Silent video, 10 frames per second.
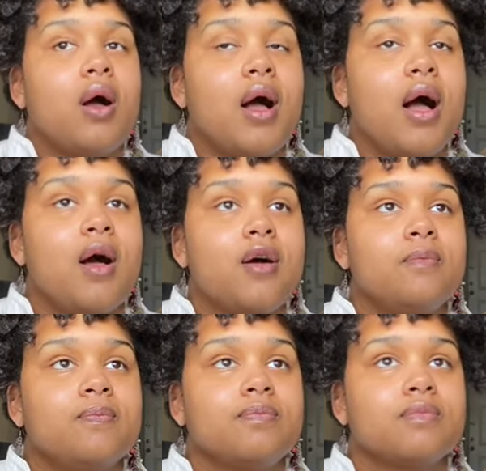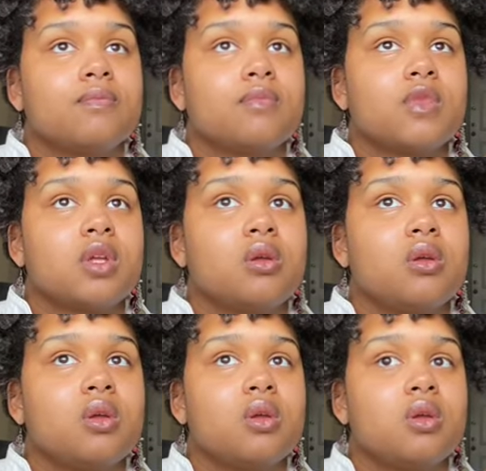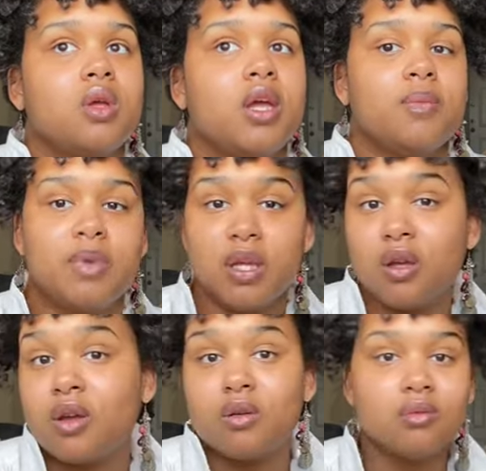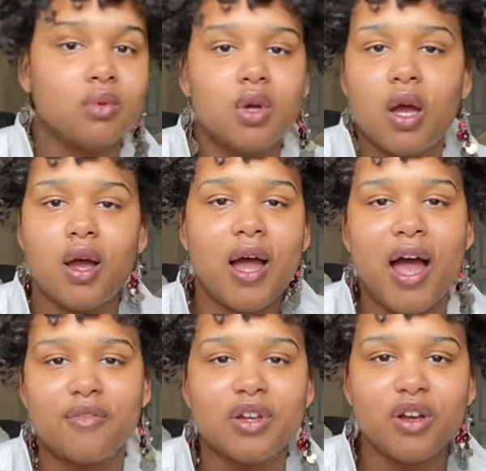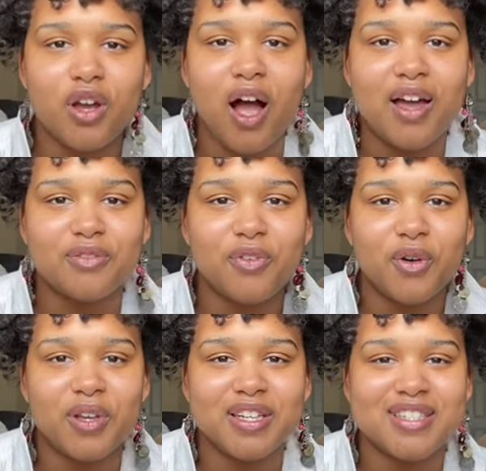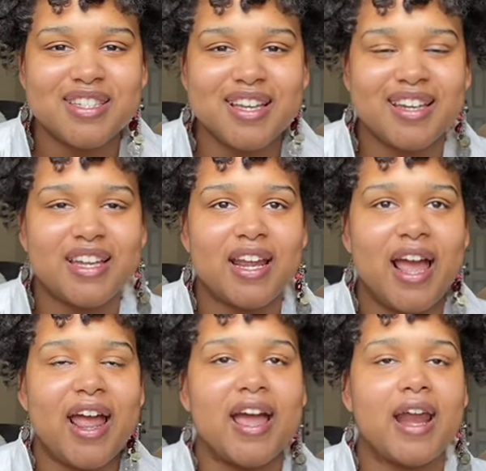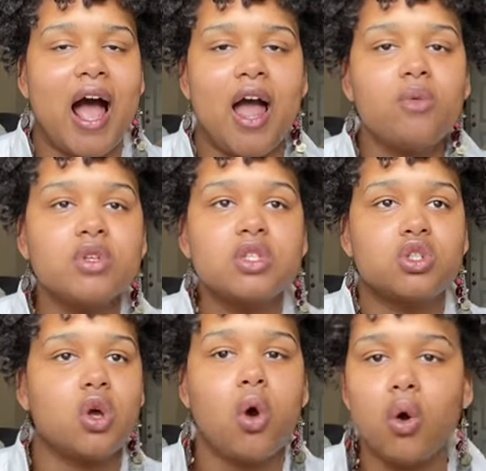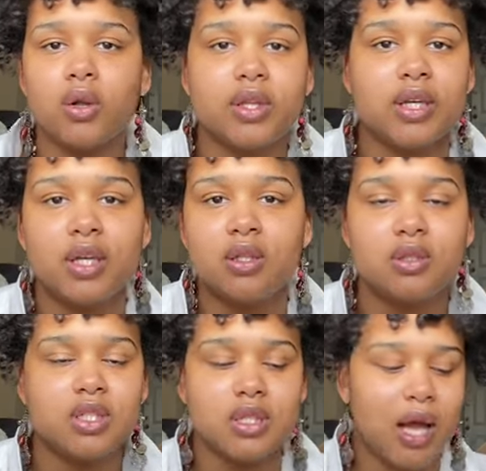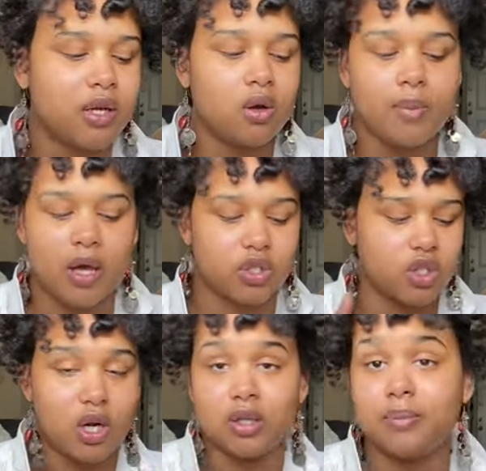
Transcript: um, it being having a God focus in it. And I was totally did not know about Charlotte